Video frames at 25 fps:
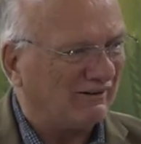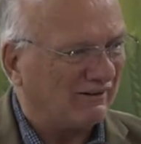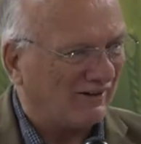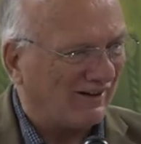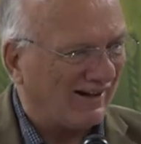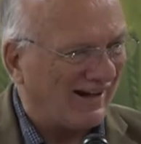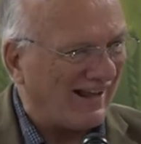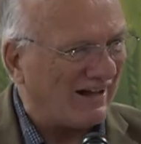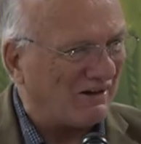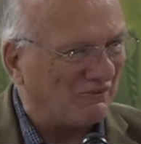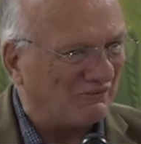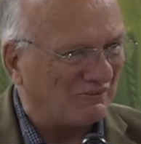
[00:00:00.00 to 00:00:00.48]

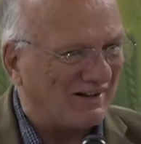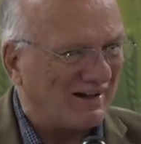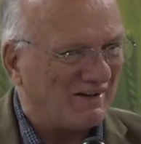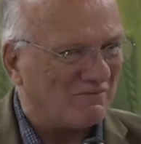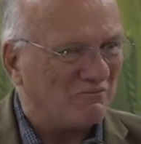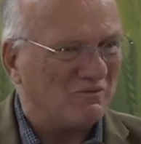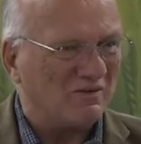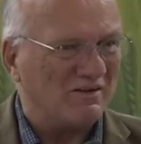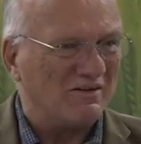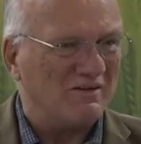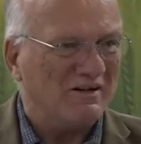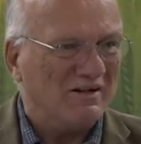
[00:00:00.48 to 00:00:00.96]
clout.
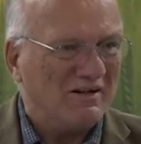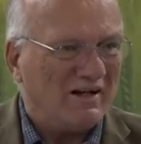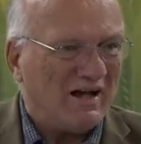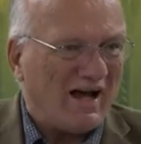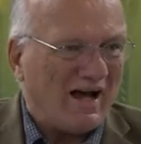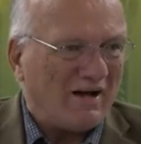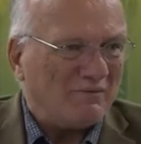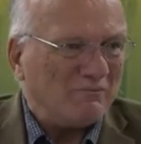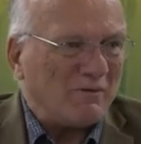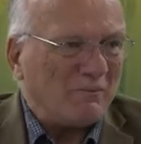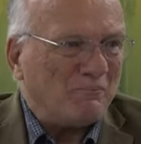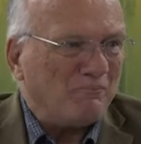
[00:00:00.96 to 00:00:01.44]
I'm a,
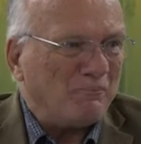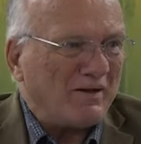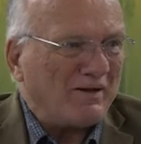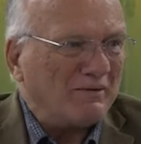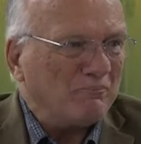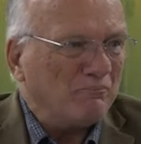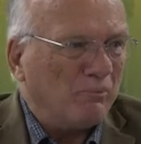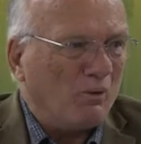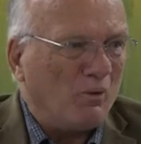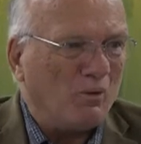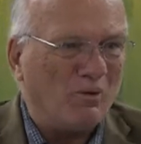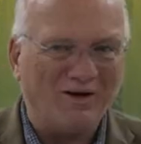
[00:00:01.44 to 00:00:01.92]
I'm a
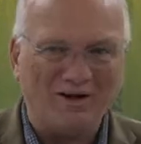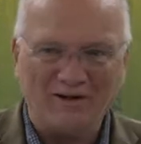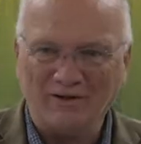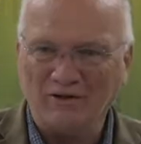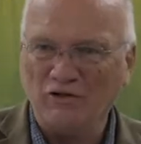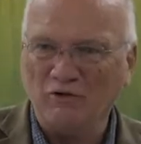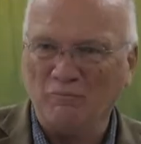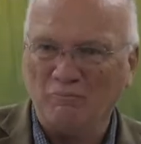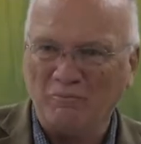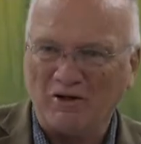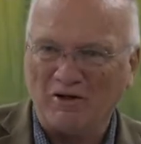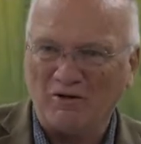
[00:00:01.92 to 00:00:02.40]
big boy and
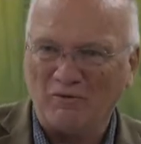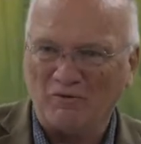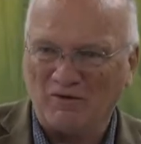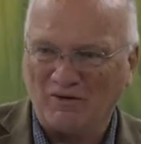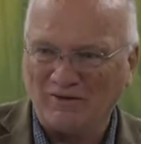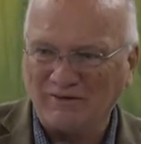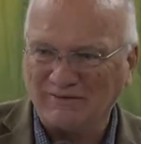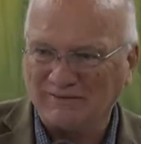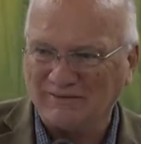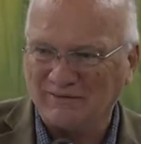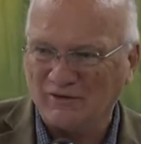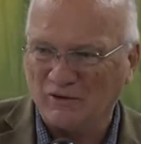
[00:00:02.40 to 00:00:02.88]
you better
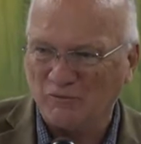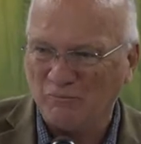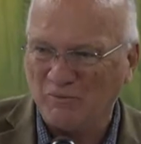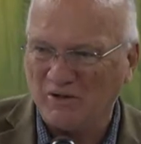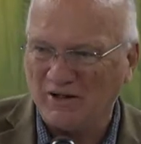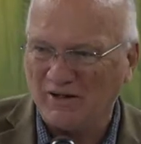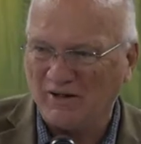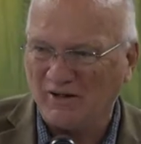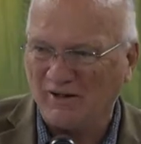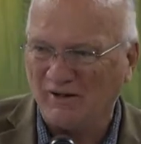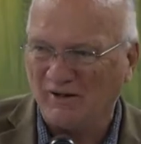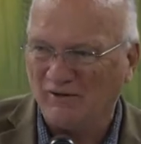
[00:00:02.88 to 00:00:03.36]
listen to
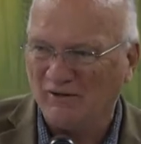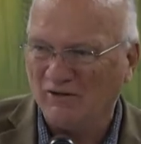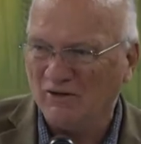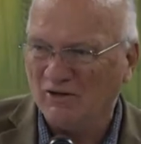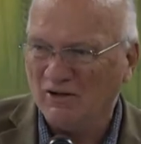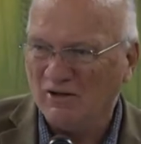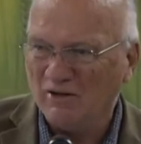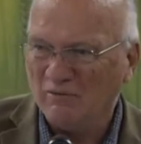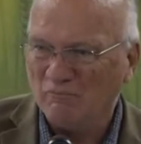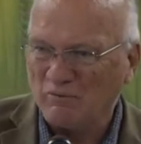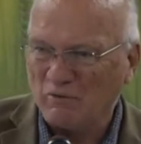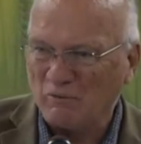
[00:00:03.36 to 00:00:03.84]
me. And,
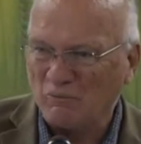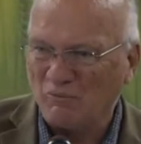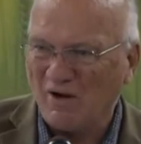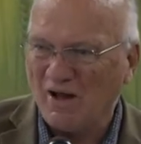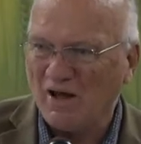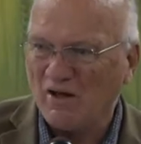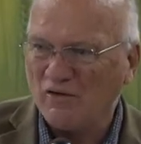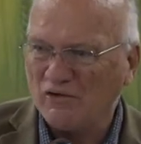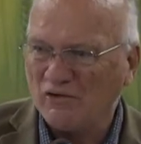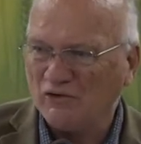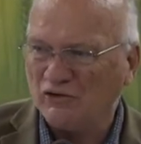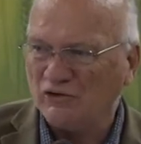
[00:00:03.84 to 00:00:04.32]
but
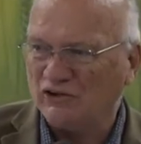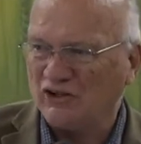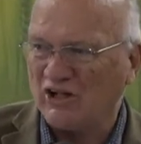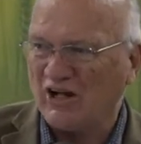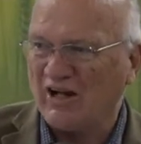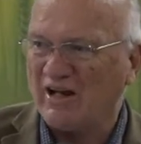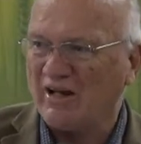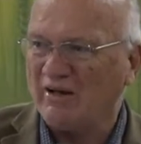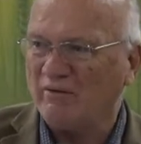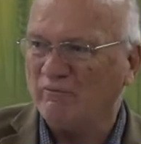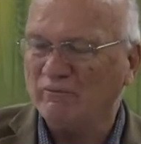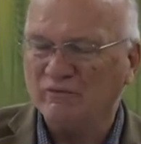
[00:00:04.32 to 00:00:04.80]
rather,
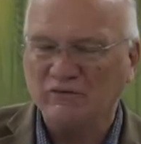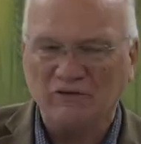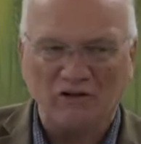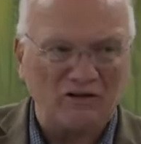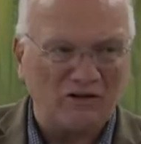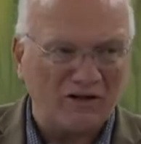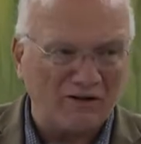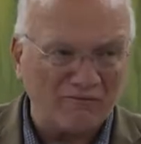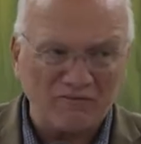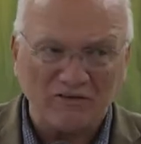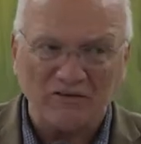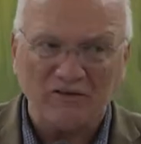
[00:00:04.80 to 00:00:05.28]
James, uh,
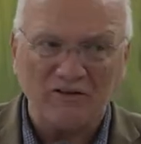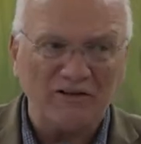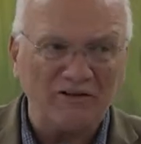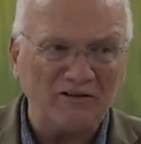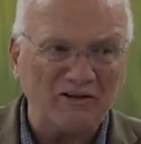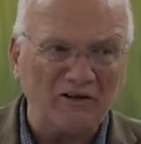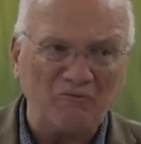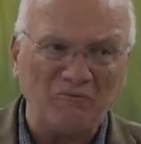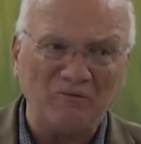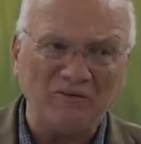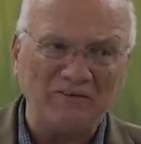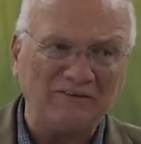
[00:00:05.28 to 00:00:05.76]
everything
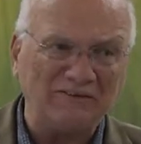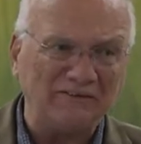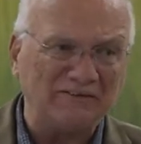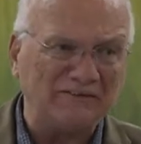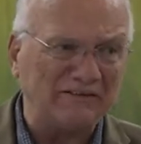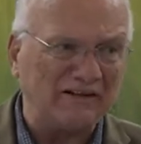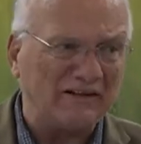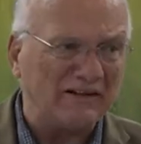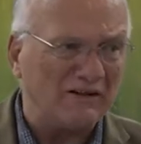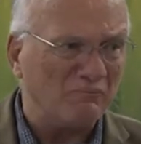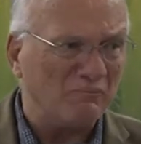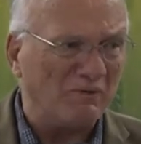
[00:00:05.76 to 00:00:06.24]
that we
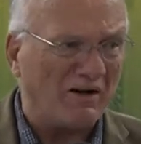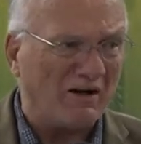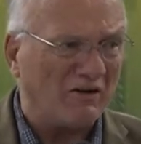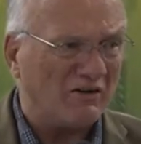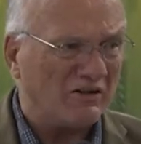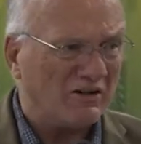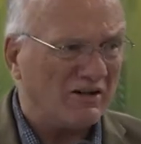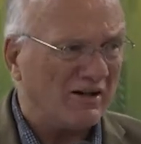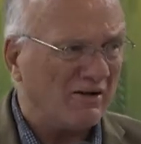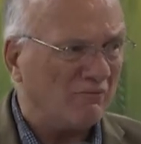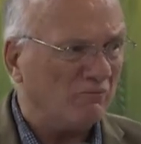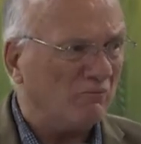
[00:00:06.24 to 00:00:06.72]
see
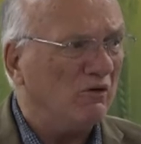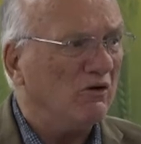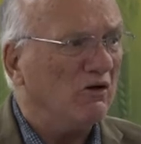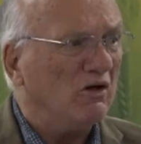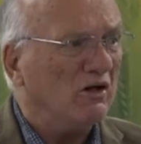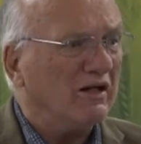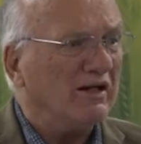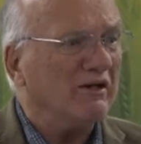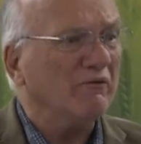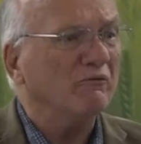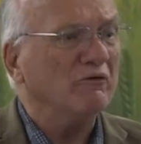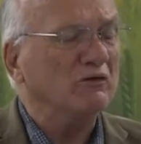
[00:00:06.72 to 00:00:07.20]
about him,
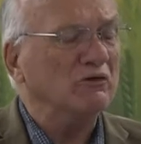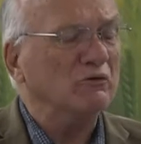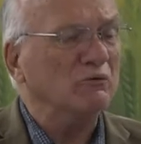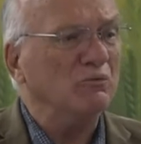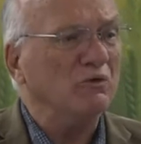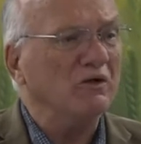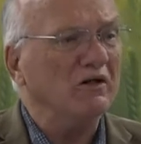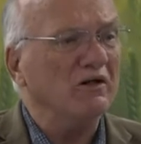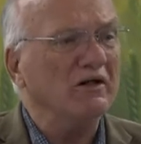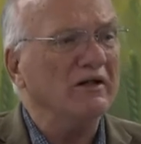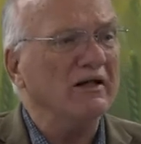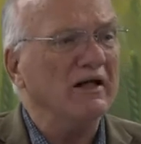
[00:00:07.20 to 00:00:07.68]
he was
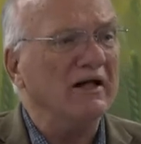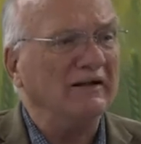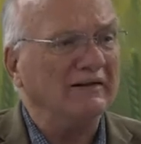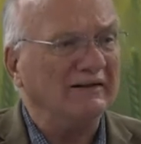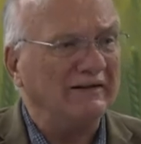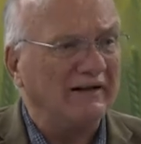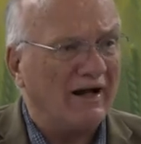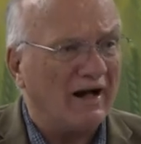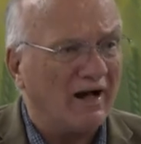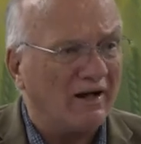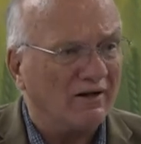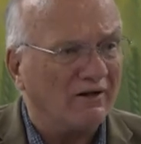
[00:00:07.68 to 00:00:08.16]
really a
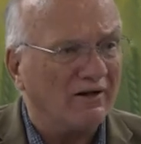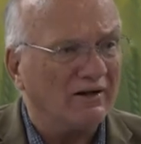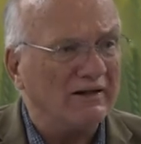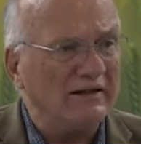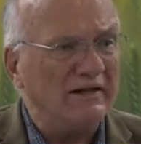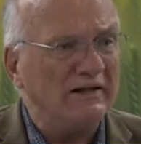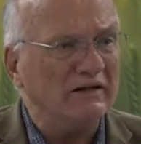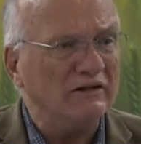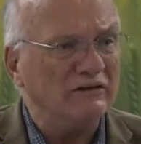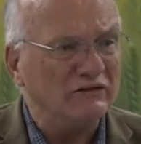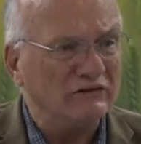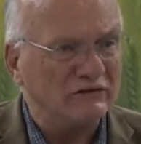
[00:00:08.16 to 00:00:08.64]

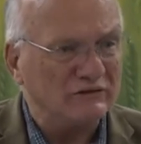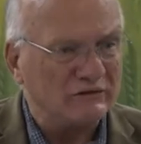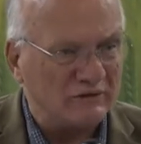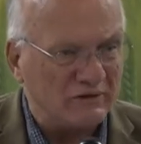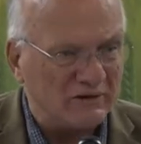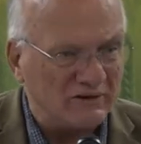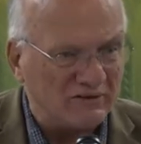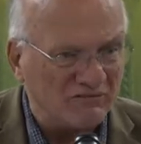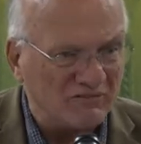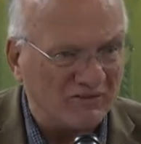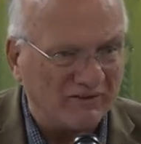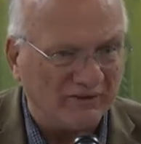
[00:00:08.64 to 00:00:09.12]
godly
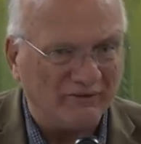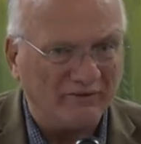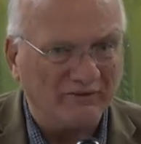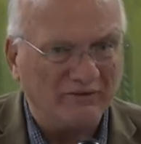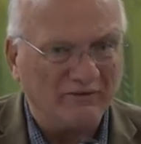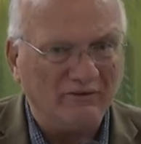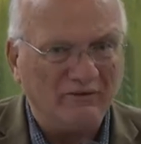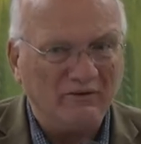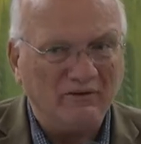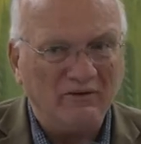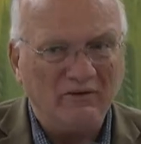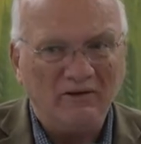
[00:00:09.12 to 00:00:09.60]
servant
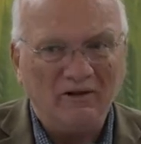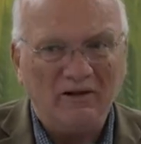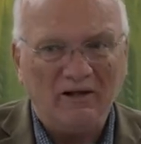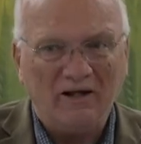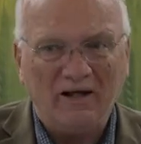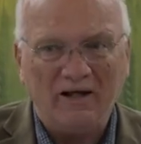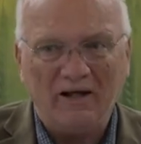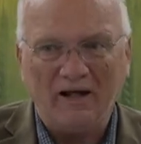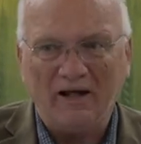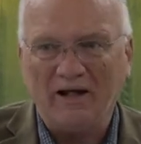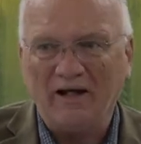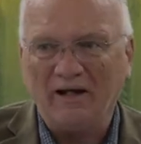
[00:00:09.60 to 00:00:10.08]

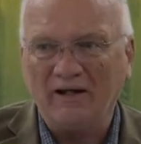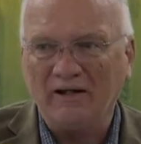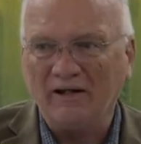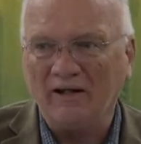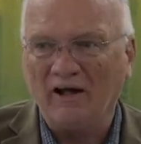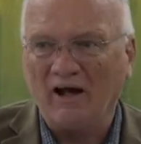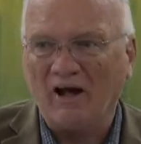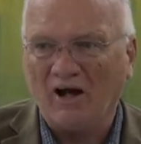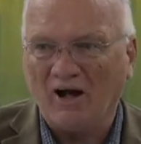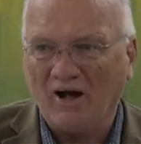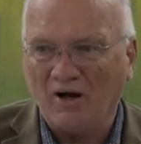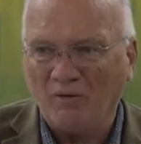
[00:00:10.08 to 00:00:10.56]
and
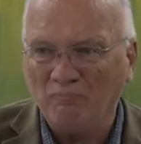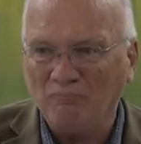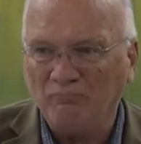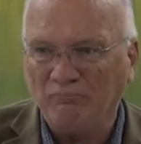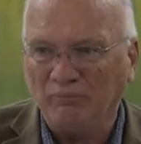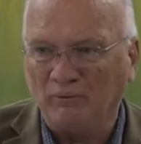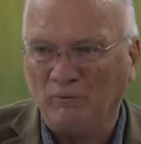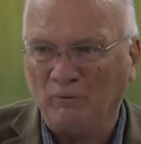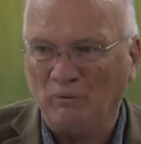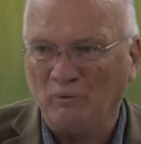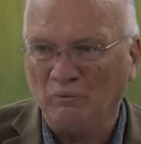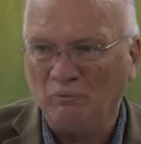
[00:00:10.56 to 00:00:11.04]
a
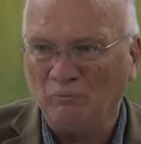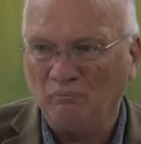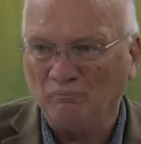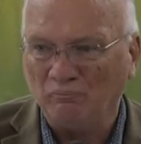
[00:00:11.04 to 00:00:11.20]
humble